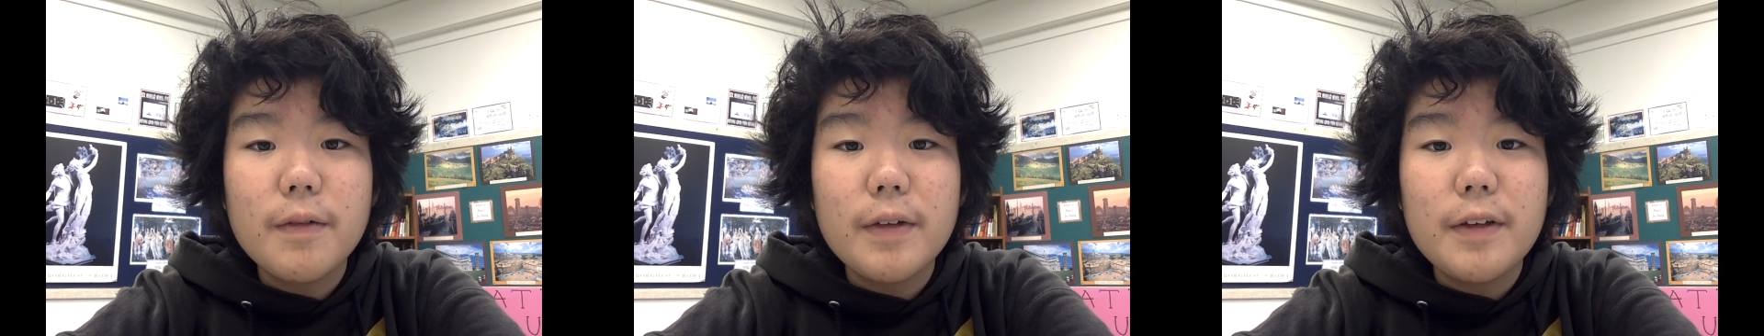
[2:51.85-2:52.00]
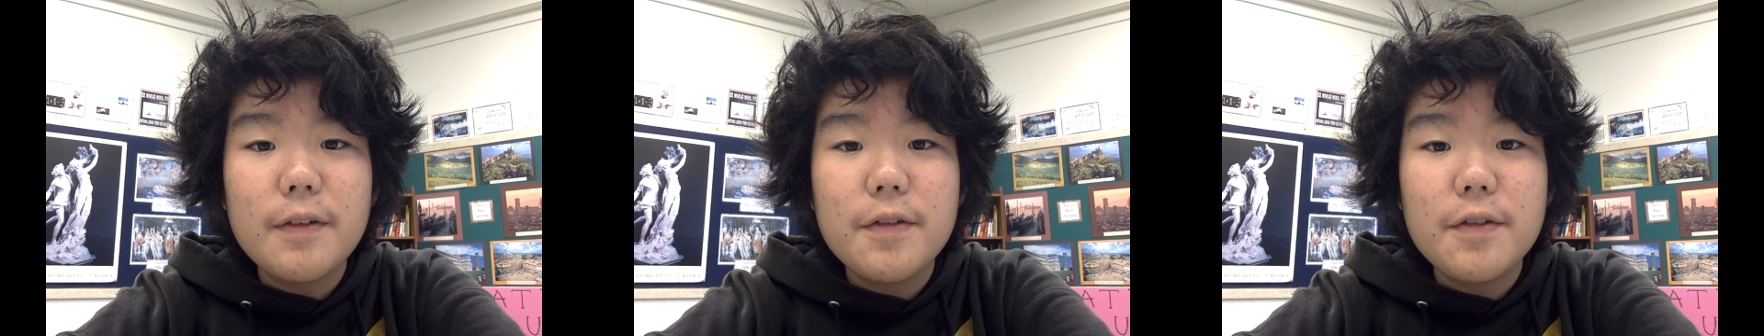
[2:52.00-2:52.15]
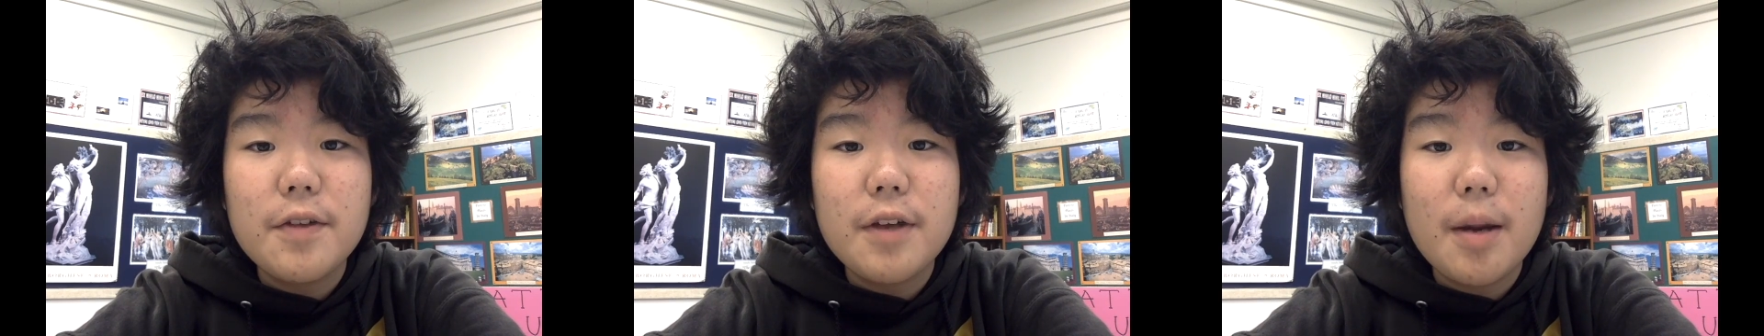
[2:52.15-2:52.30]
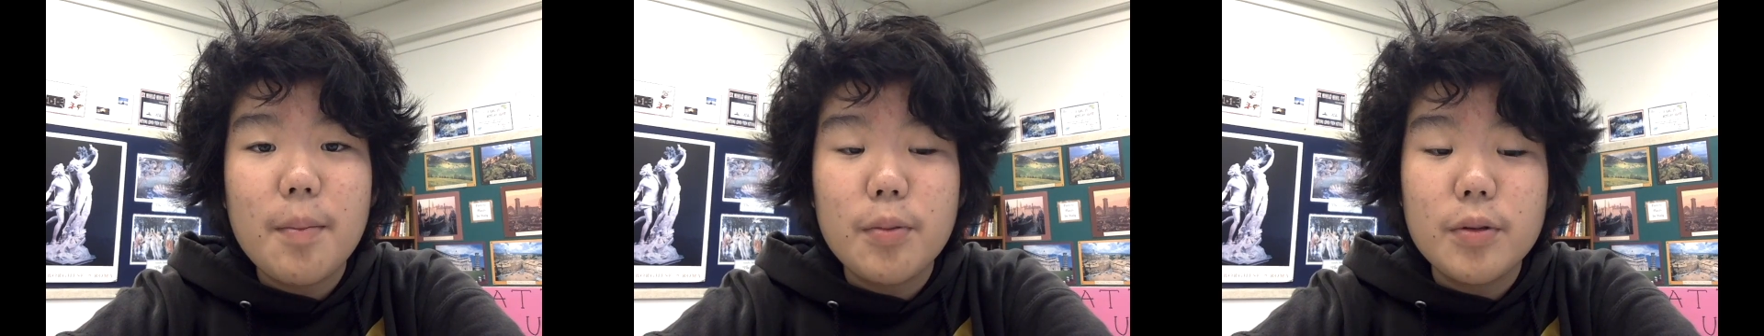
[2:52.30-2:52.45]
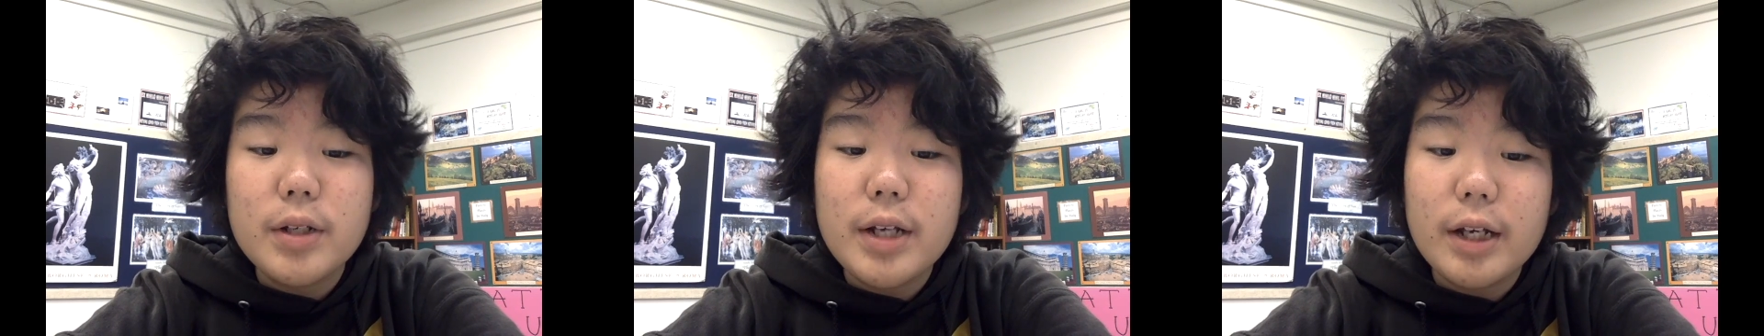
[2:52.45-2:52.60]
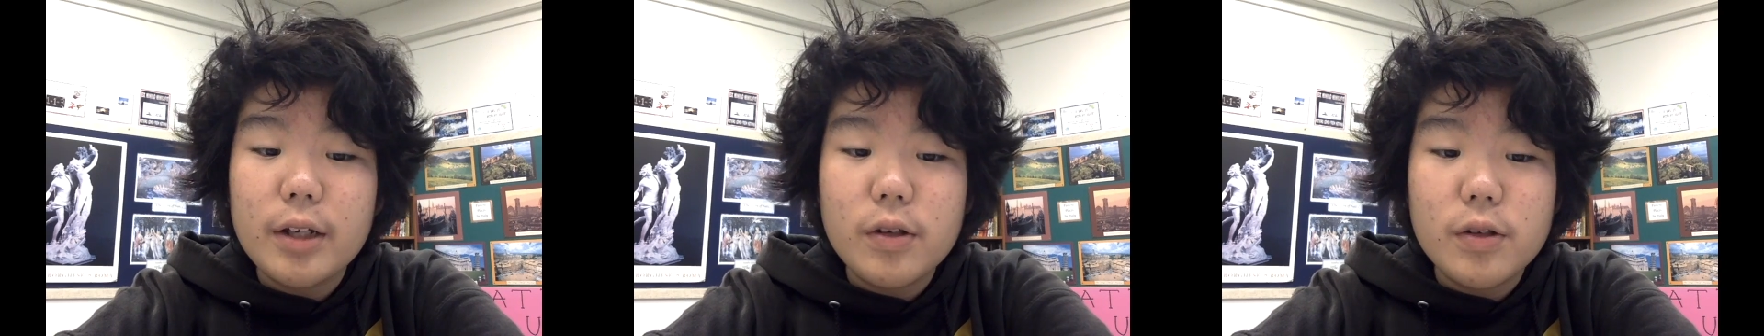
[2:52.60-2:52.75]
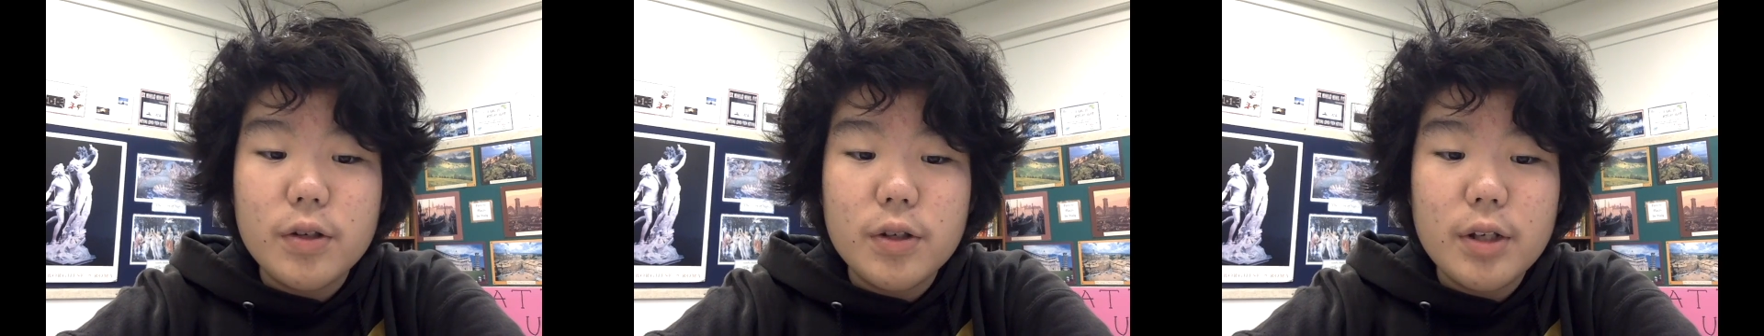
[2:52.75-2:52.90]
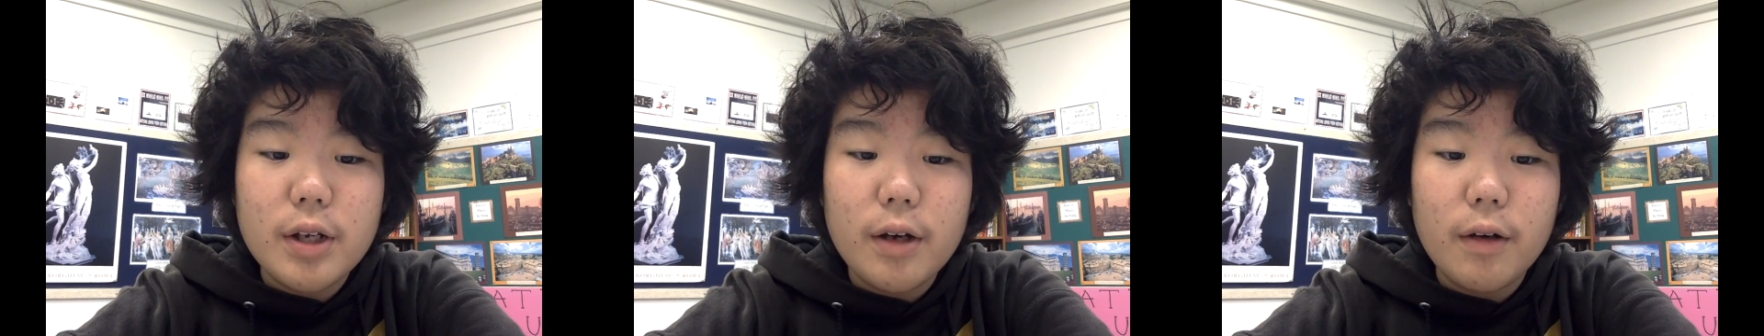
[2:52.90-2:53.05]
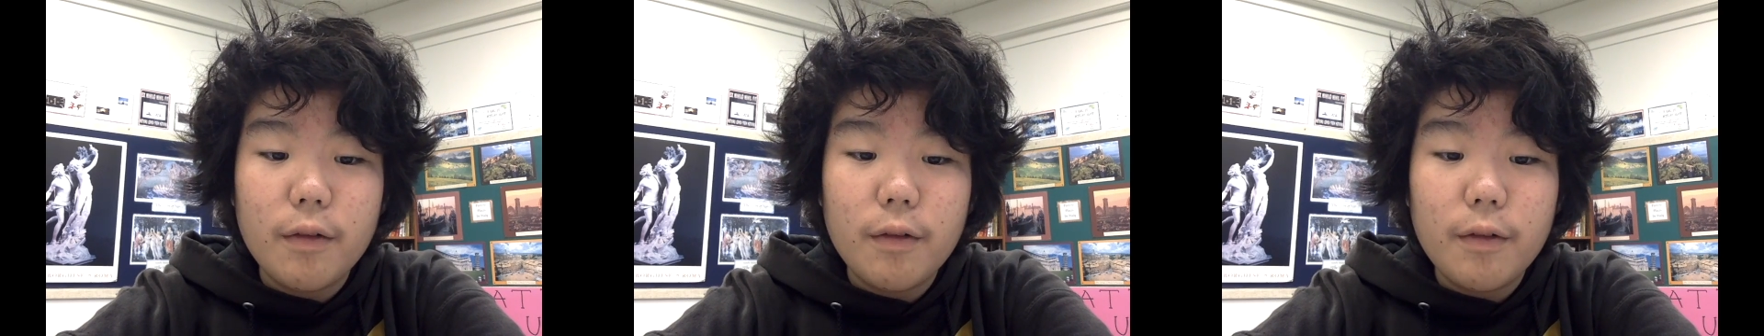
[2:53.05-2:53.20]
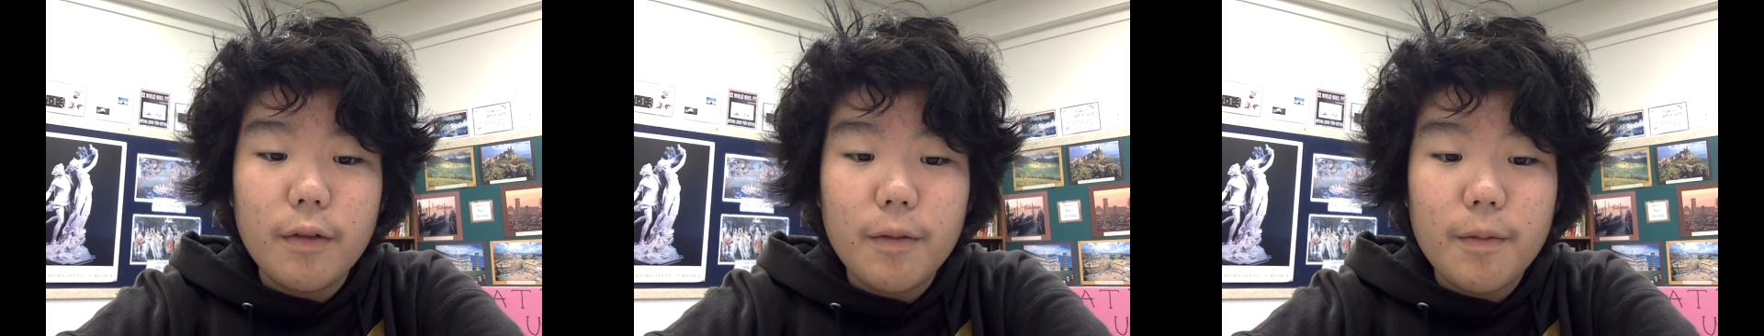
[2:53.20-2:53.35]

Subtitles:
reefs and protect yourself.